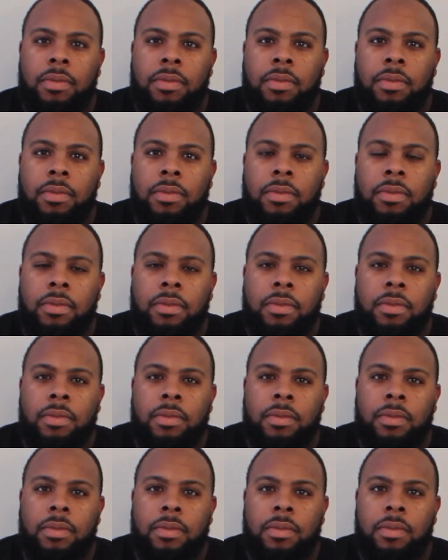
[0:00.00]

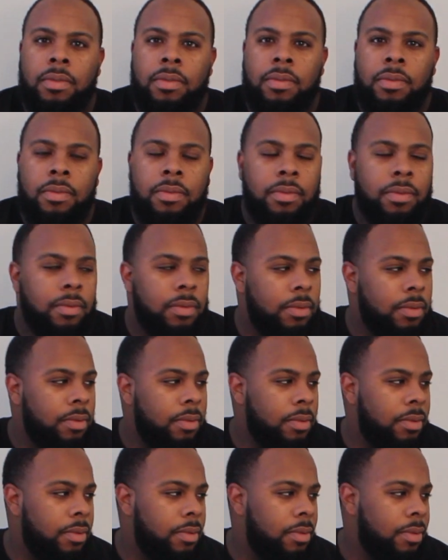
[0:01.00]

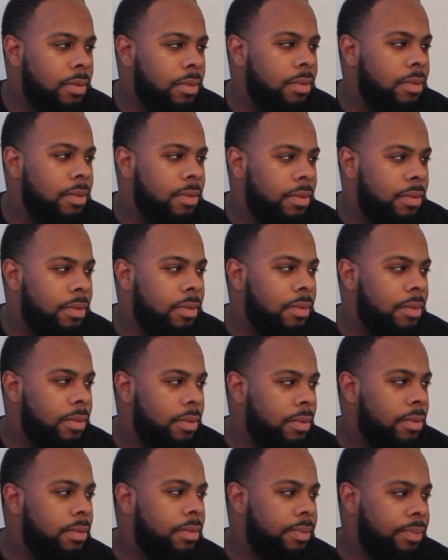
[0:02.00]

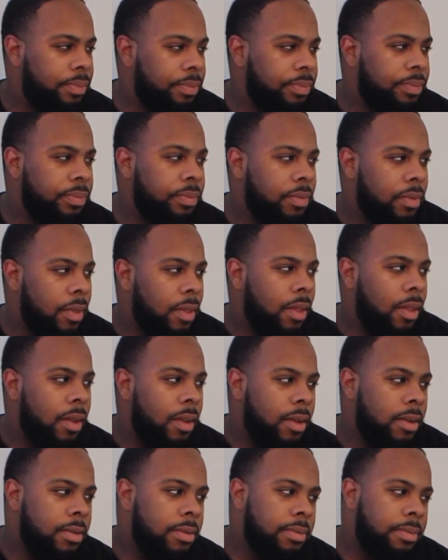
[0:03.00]

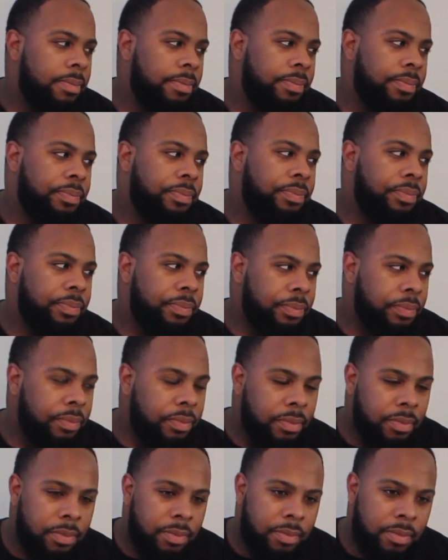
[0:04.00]

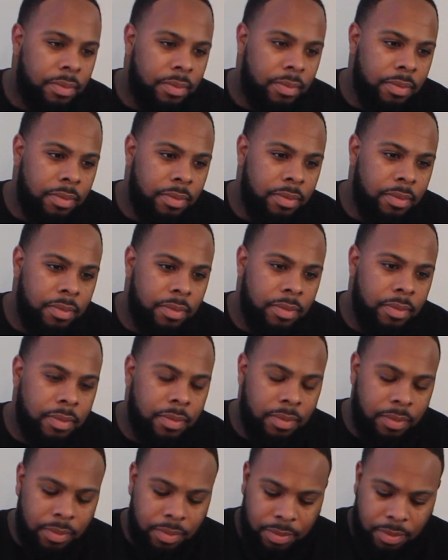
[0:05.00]

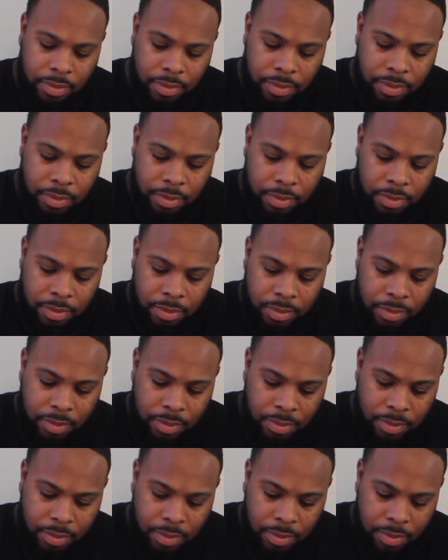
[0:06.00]

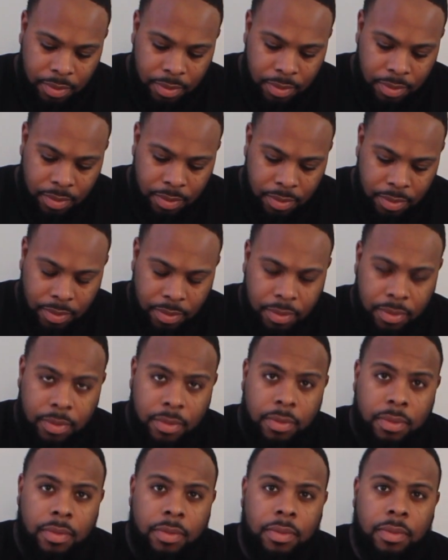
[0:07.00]
(not speaking)